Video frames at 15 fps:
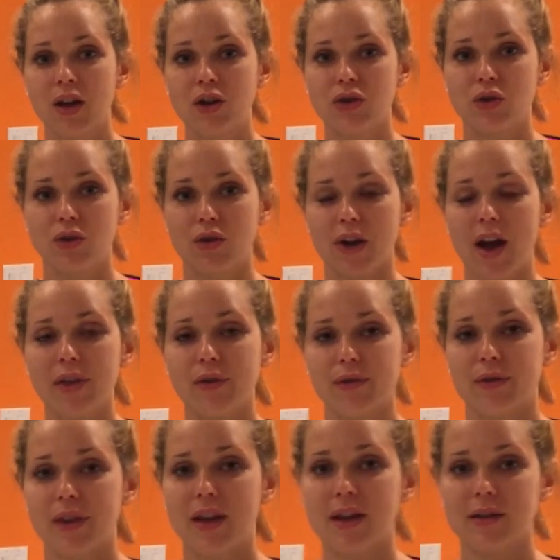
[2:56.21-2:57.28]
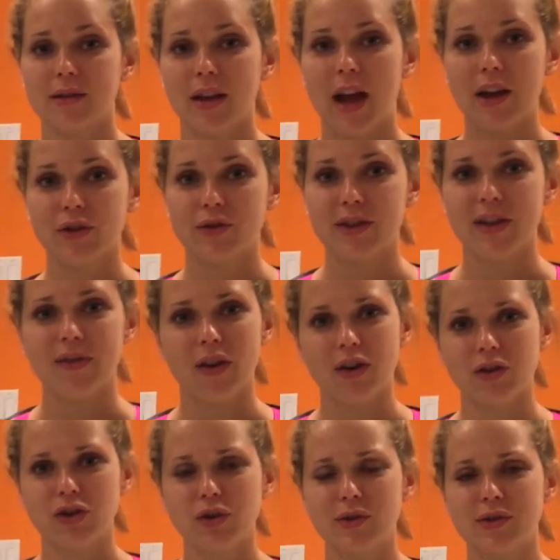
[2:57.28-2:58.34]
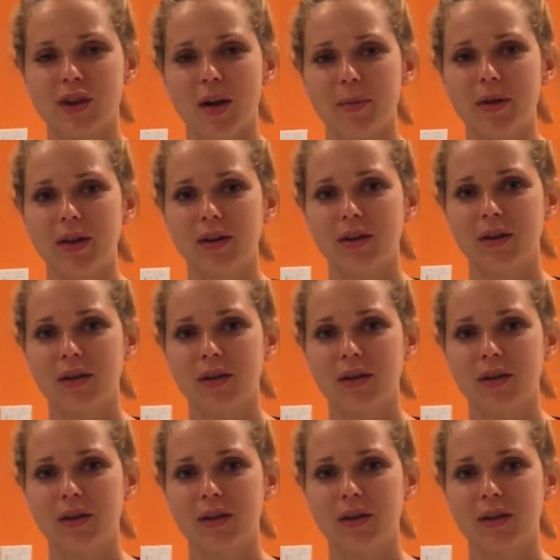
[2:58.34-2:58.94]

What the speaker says: do your other things, add your stuff. Did you stop it?